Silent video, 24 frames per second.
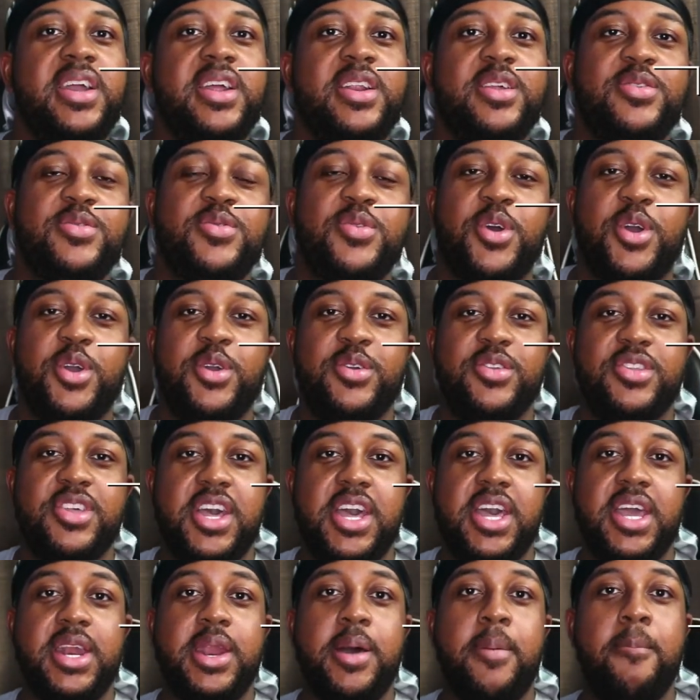It is Royal
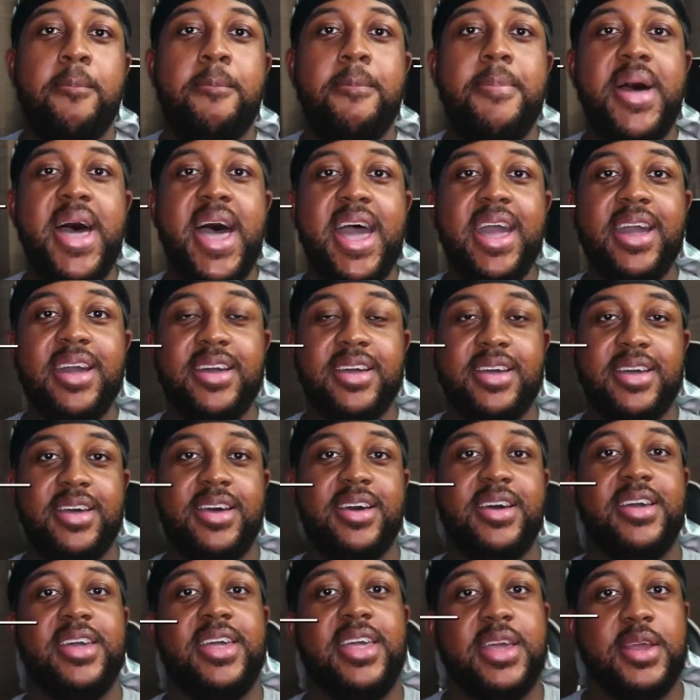J, and I'm back
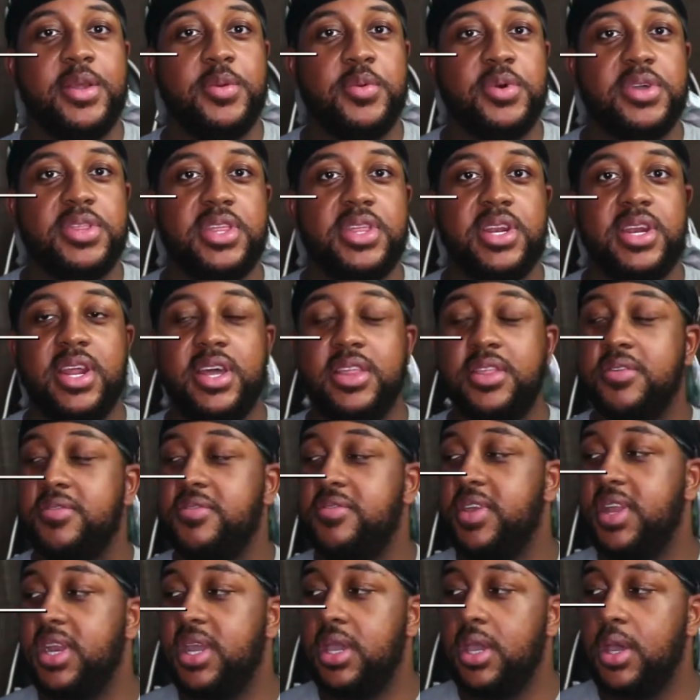again with another
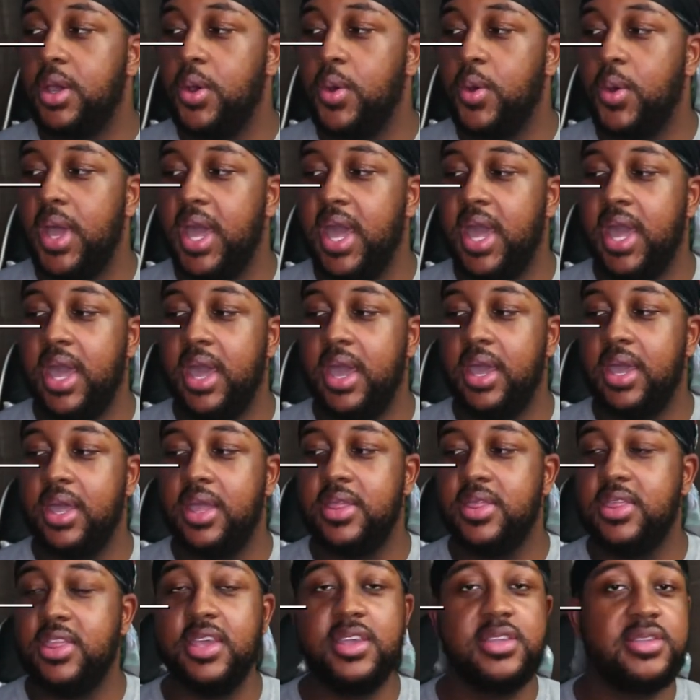video.
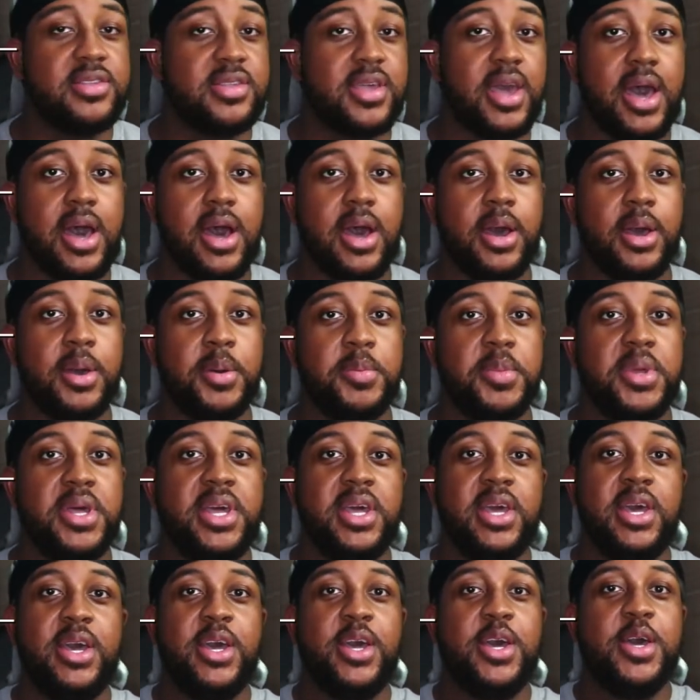And this time,
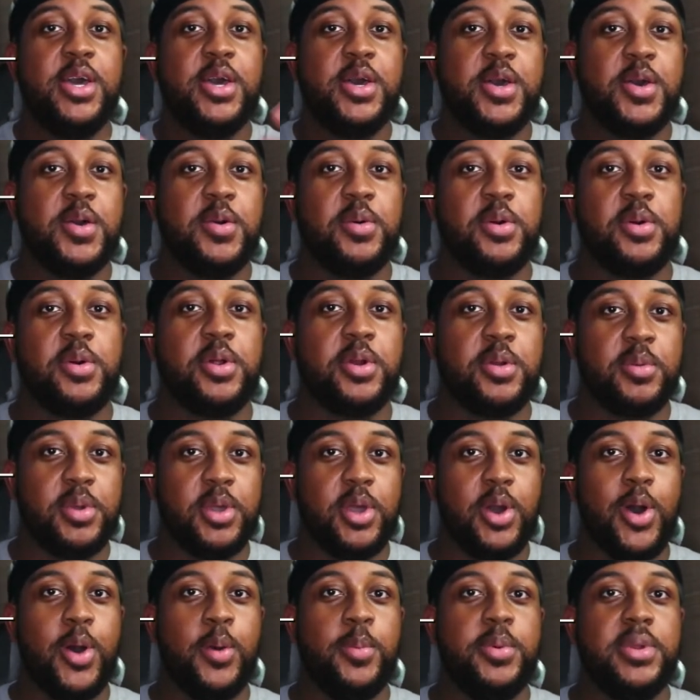we're going to be
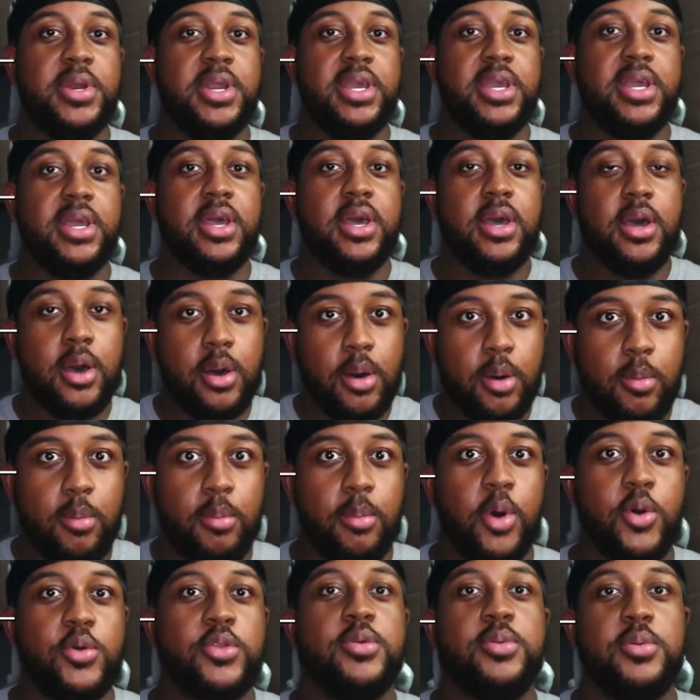opening
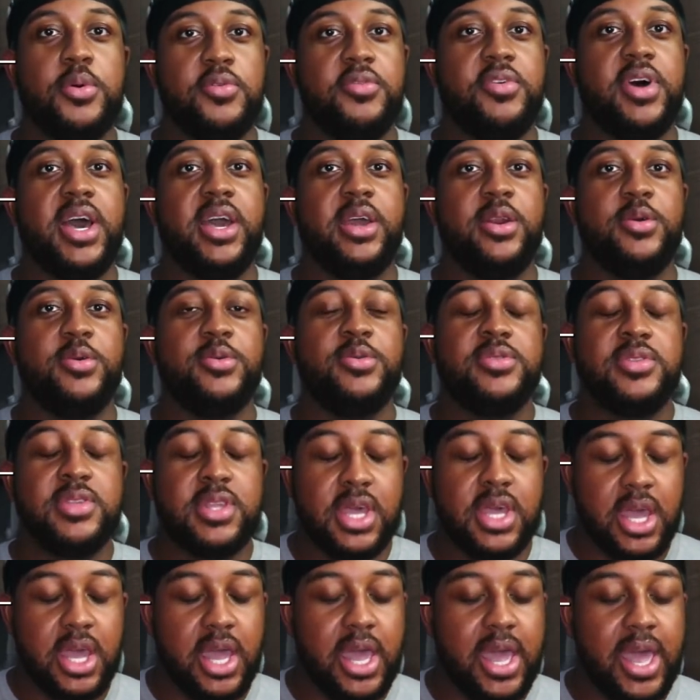multiple vinyls
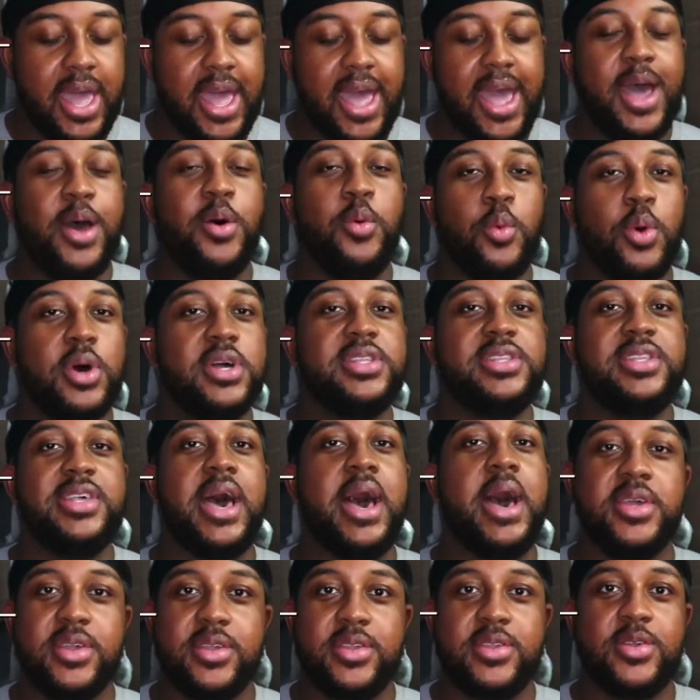at one
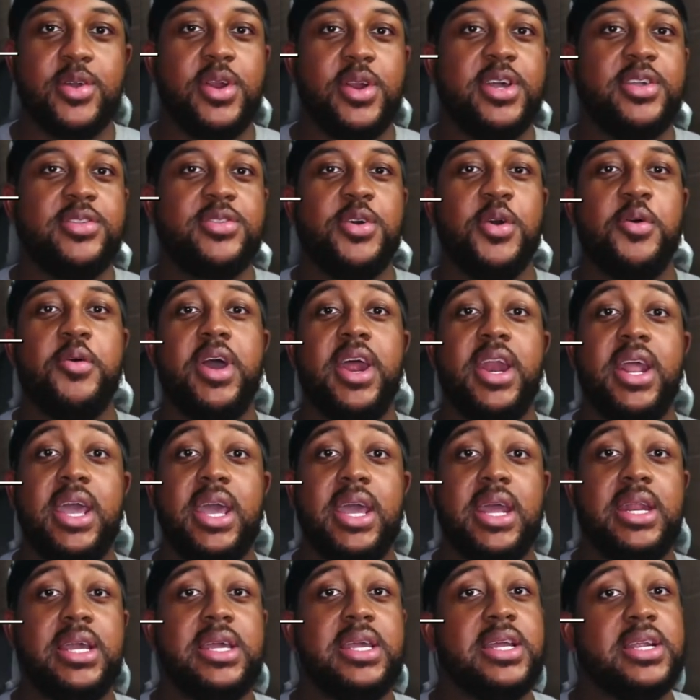time. So let's go right
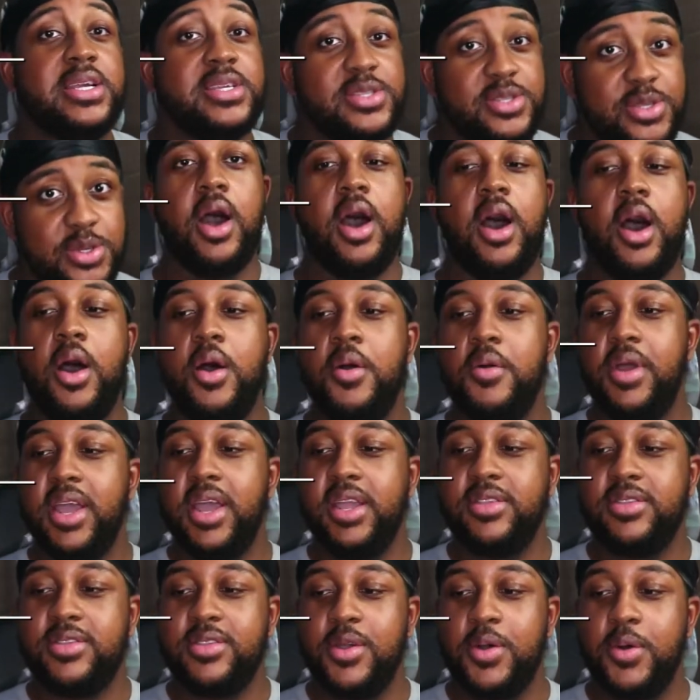ahead and get into it. All right,
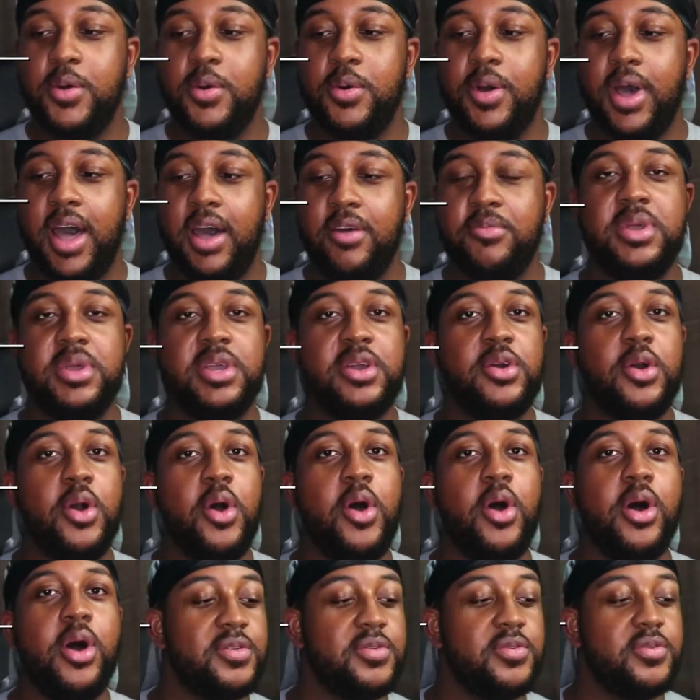so I've been
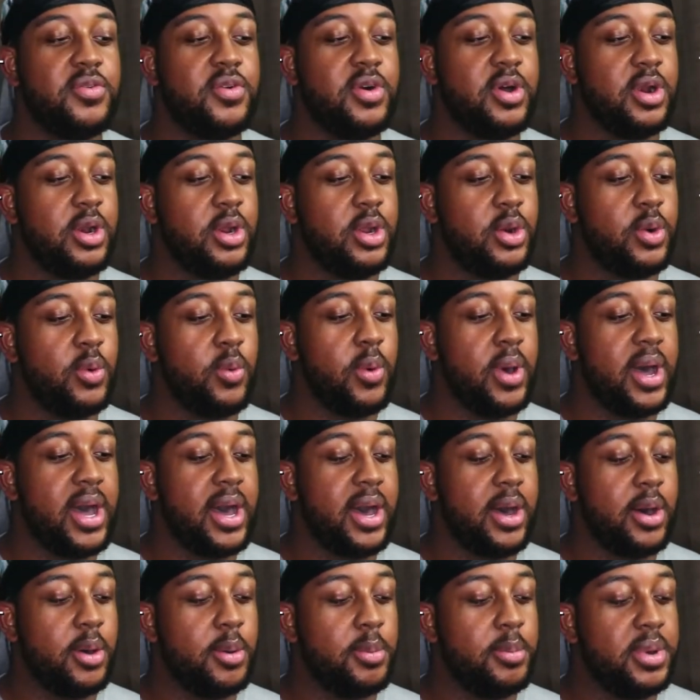gone for a little
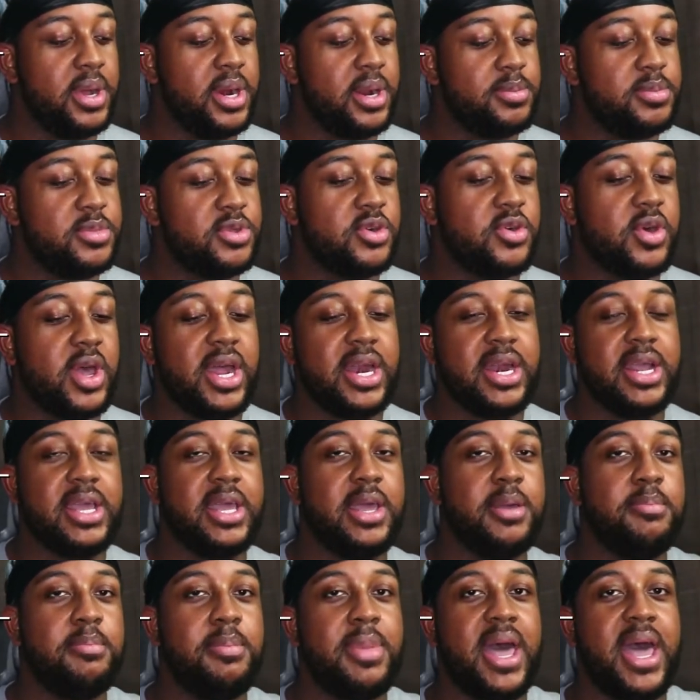while, but I'm trying to
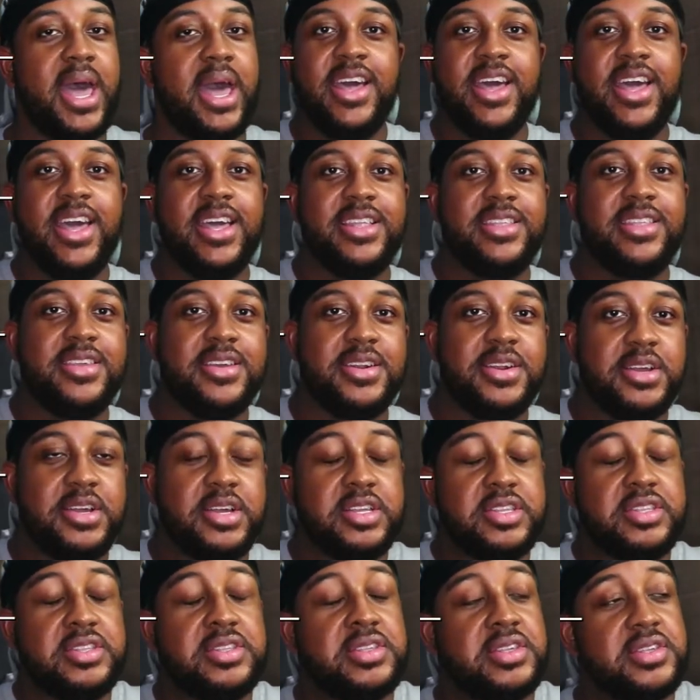get back into the
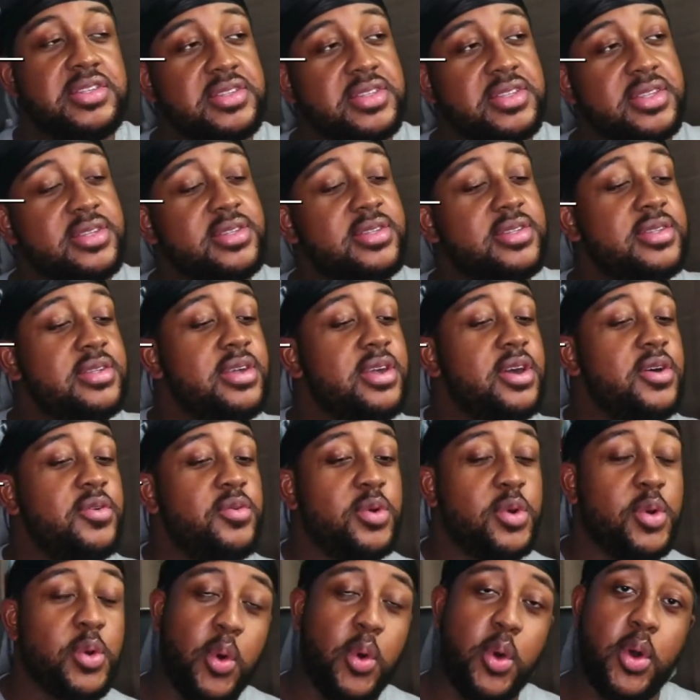consistency of
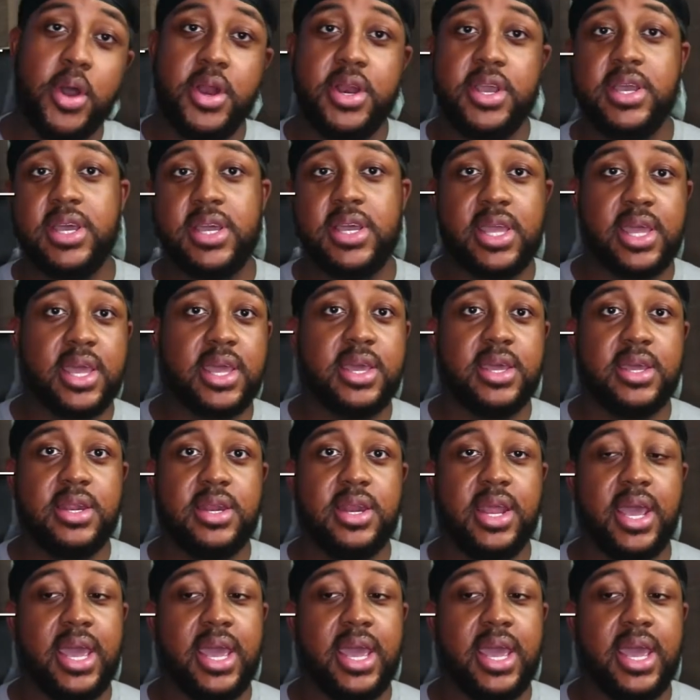recording again.